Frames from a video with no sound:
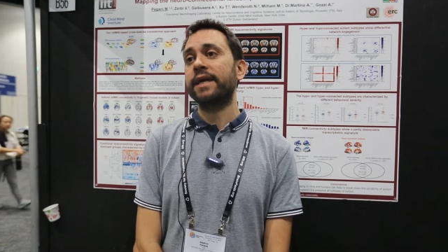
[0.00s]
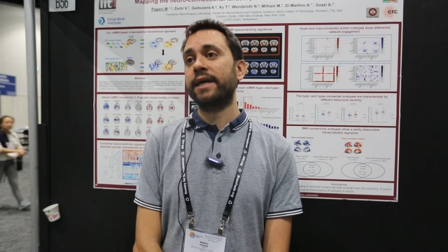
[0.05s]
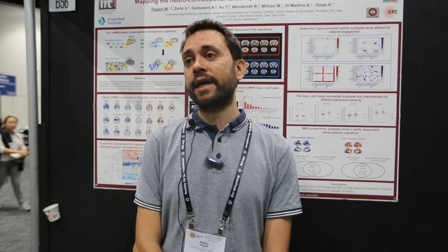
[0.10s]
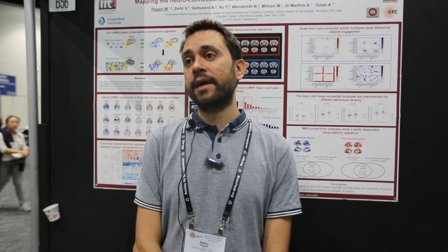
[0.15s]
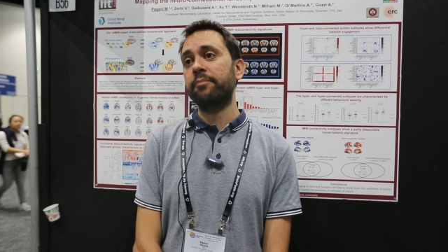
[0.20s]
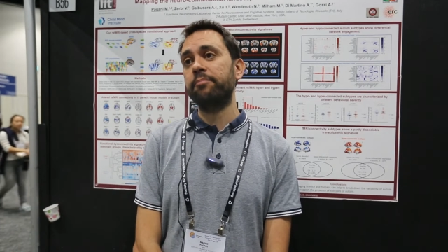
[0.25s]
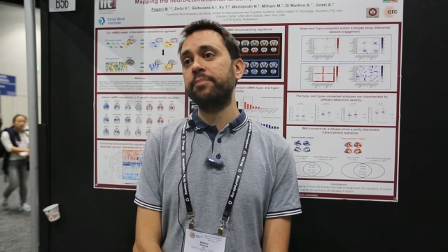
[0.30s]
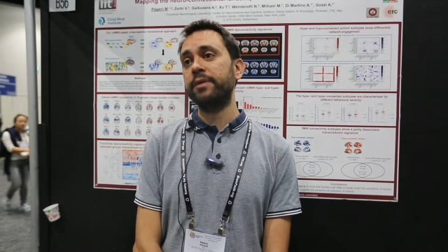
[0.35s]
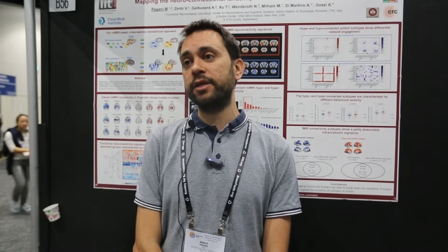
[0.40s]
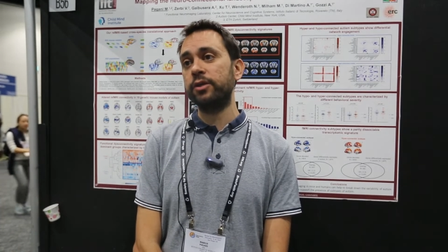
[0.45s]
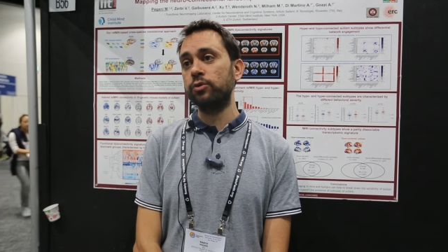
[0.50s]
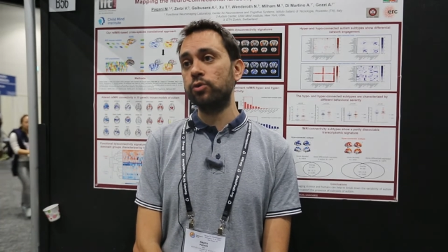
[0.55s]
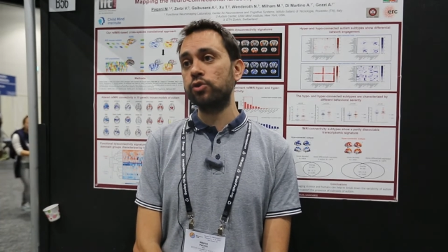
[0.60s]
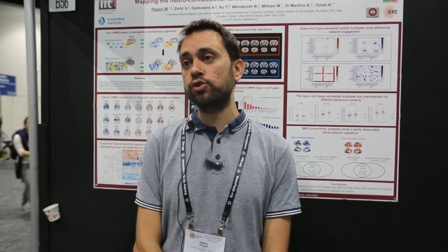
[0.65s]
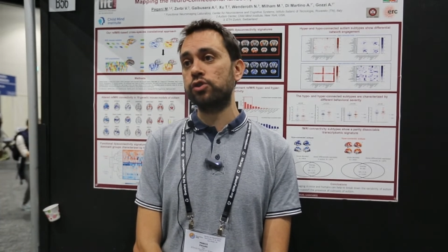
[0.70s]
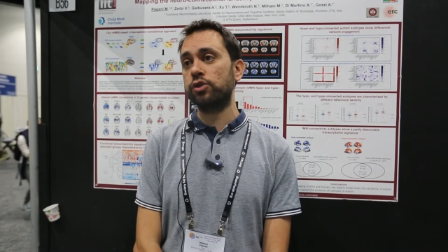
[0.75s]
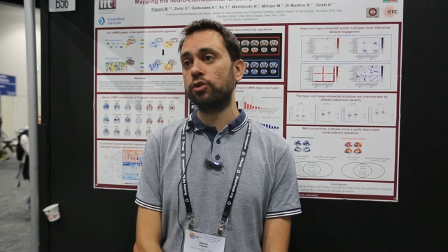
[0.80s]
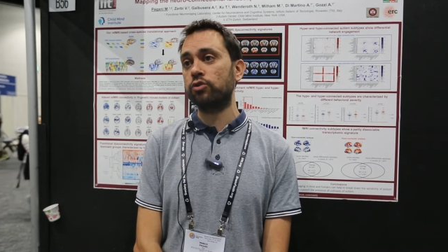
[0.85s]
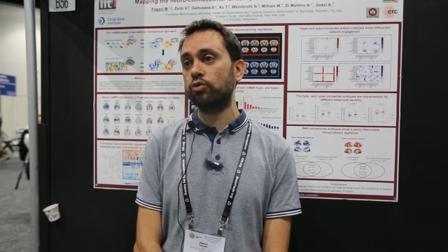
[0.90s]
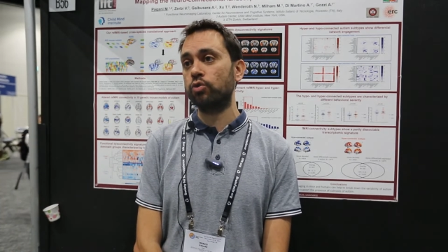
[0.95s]
can be
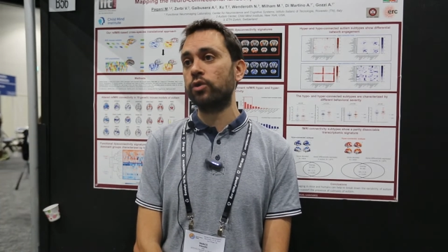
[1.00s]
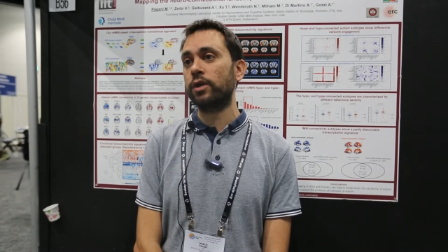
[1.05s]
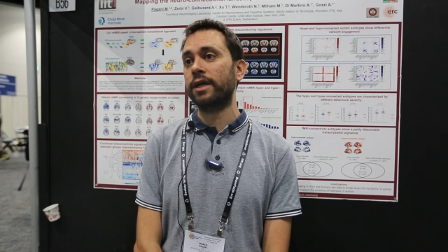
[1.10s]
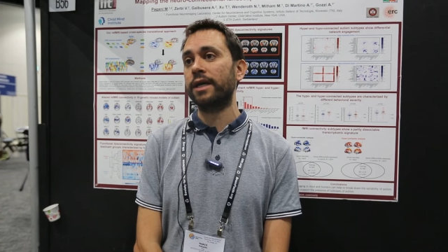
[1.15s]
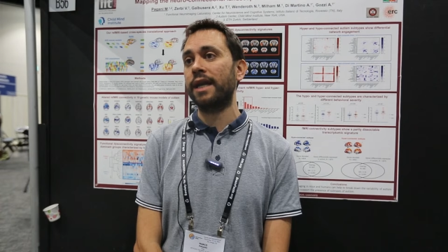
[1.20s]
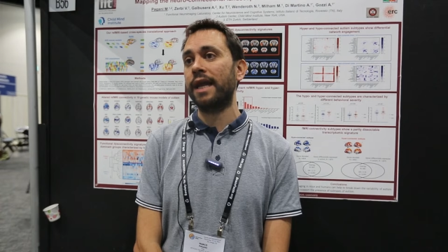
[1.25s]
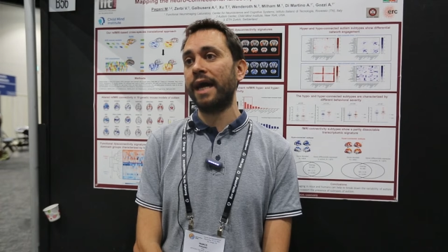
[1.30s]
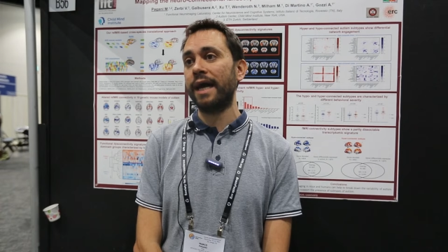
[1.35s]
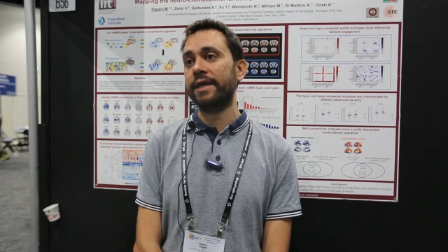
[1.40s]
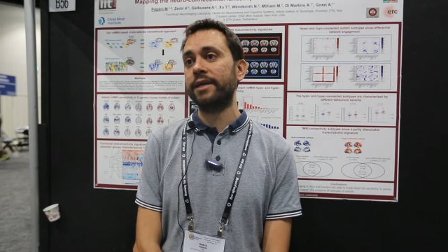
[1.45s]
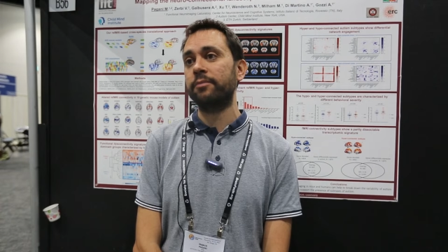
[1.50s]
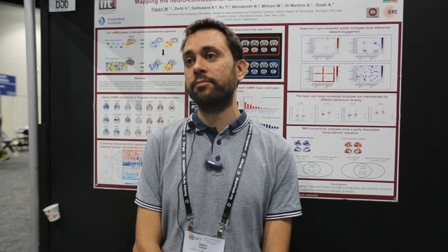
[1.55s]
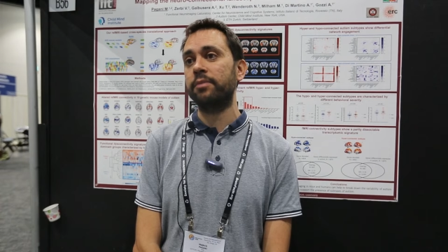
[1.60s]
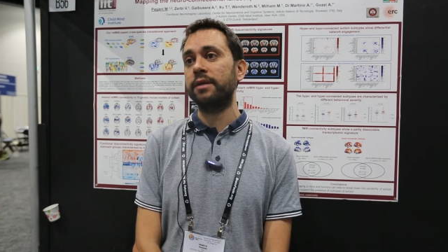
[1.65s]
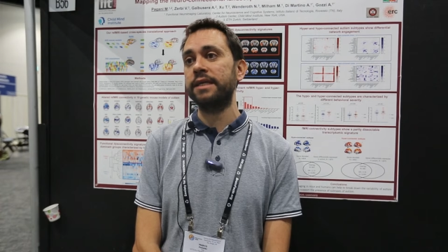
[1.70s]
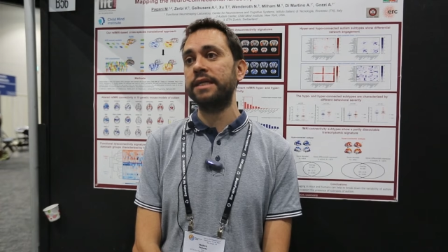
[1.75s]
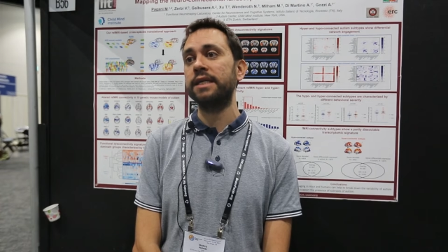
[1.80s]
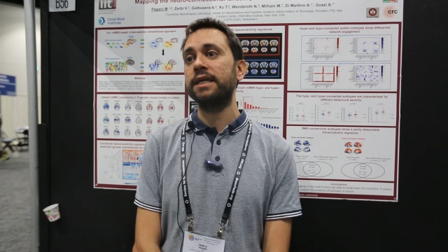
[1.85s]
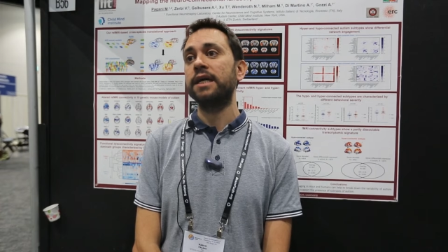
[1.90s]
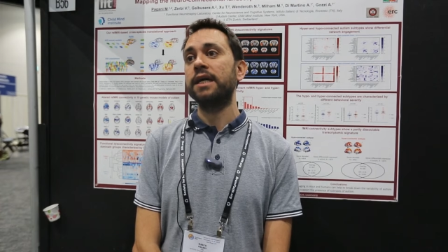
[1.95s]
used to
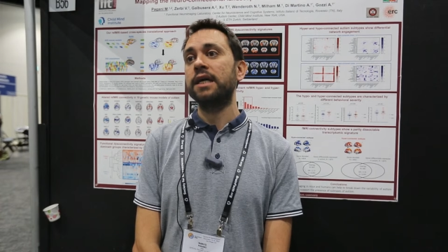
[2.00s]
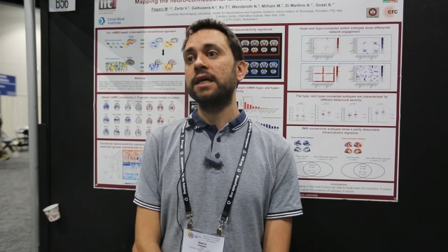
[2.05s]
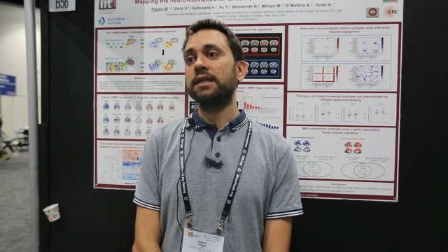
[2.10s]
reliably